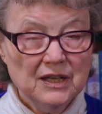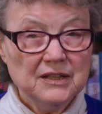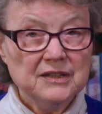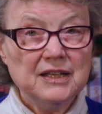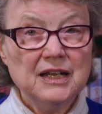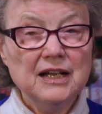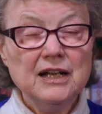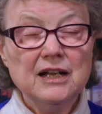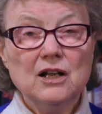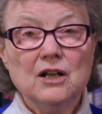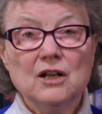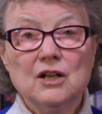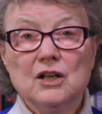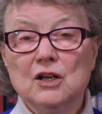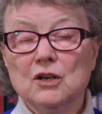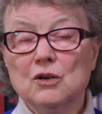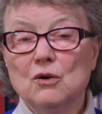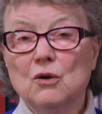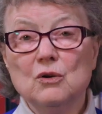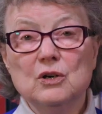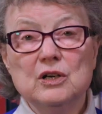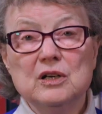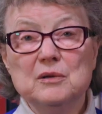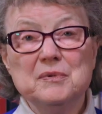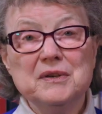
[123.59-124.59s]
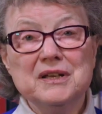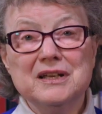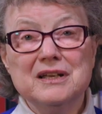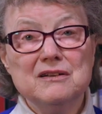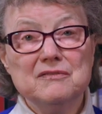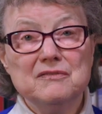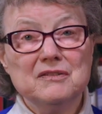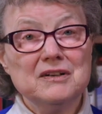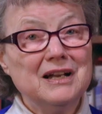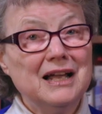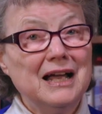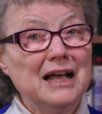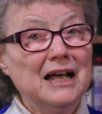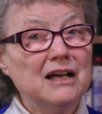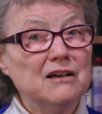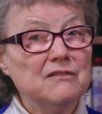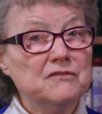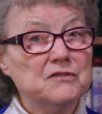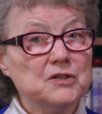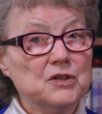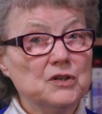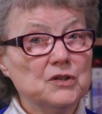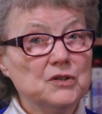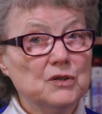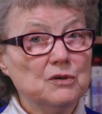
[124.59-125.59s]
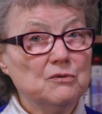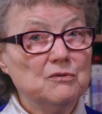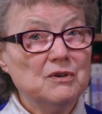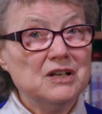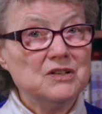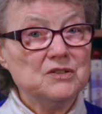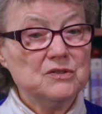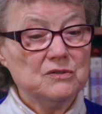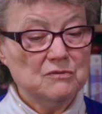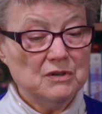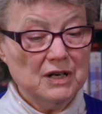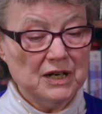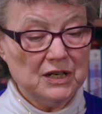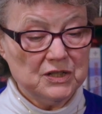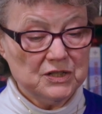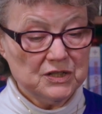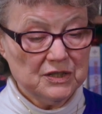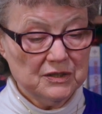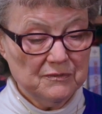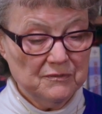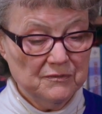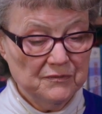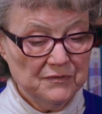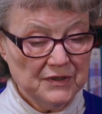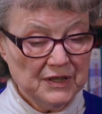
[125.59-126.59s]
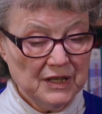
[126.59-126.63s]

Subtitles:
they can only be given after the resurrection.